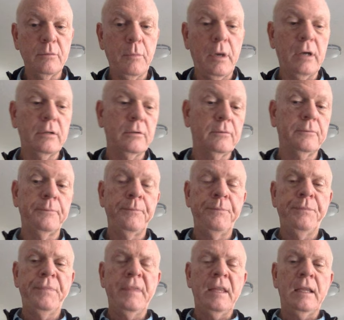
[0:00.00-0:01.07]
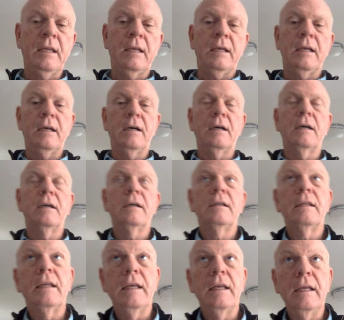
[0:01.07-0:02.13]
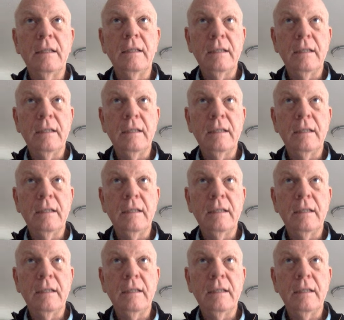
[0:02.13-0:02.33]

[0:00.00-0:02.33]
module. It